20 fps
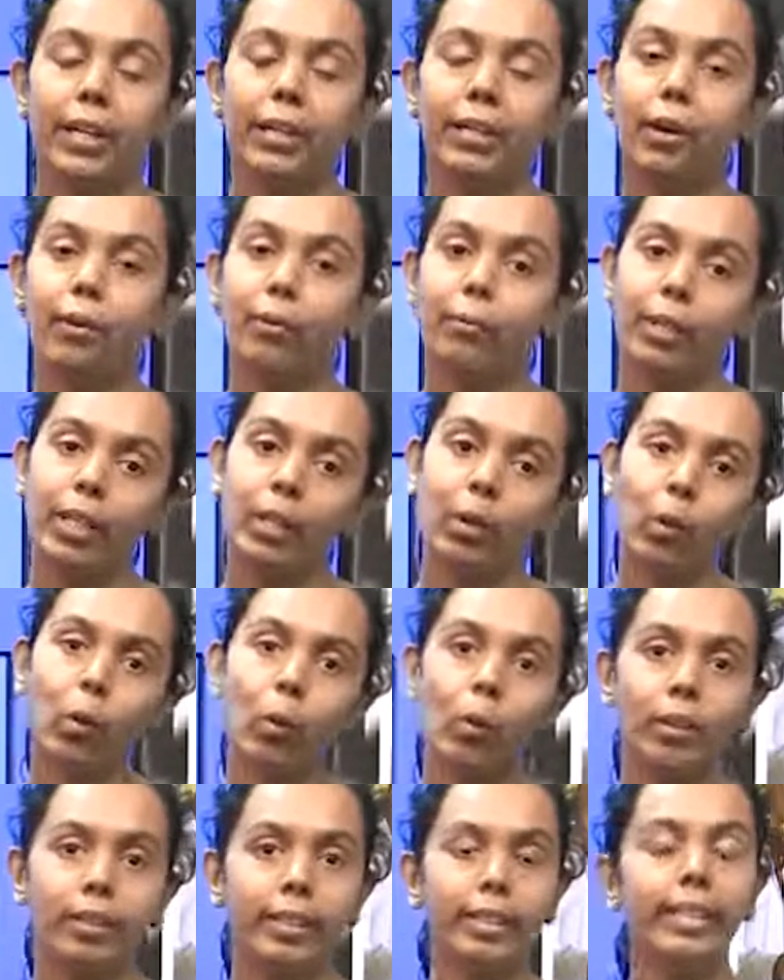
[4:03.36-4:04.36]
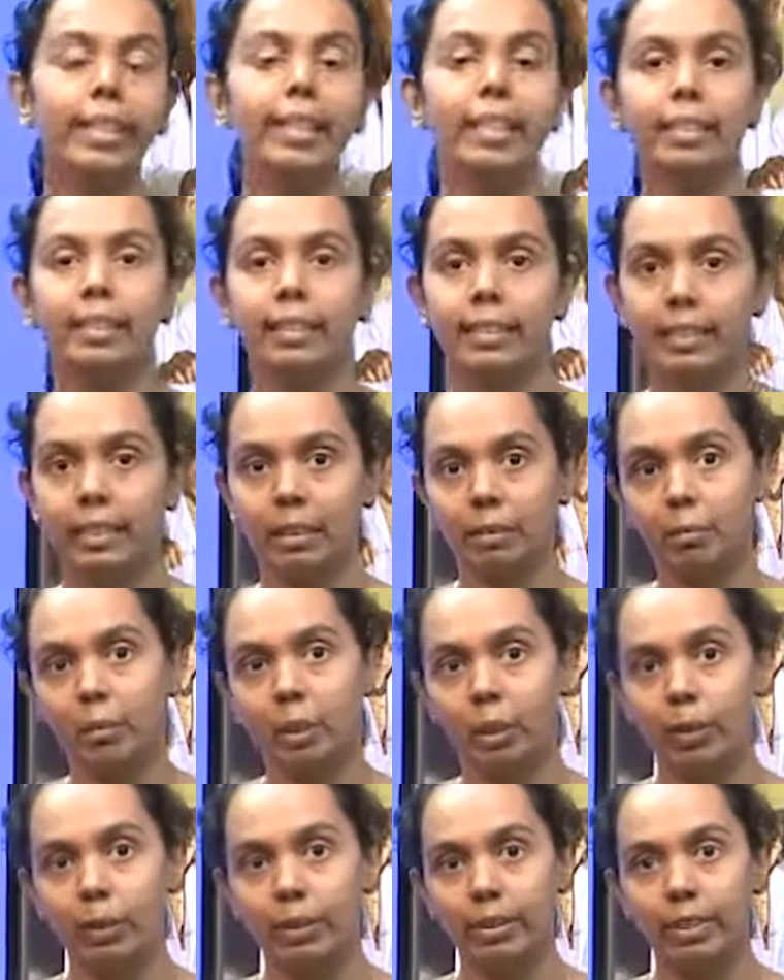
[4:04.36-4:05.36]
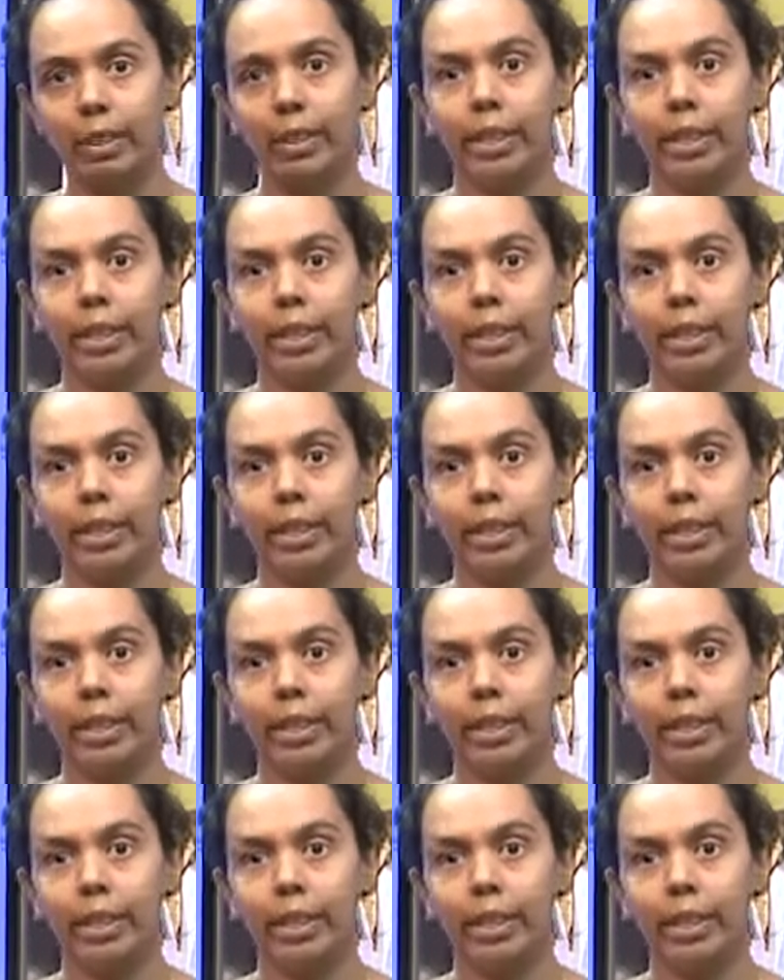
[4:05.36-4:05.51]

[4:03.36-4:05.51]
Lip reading: Now we already learned about the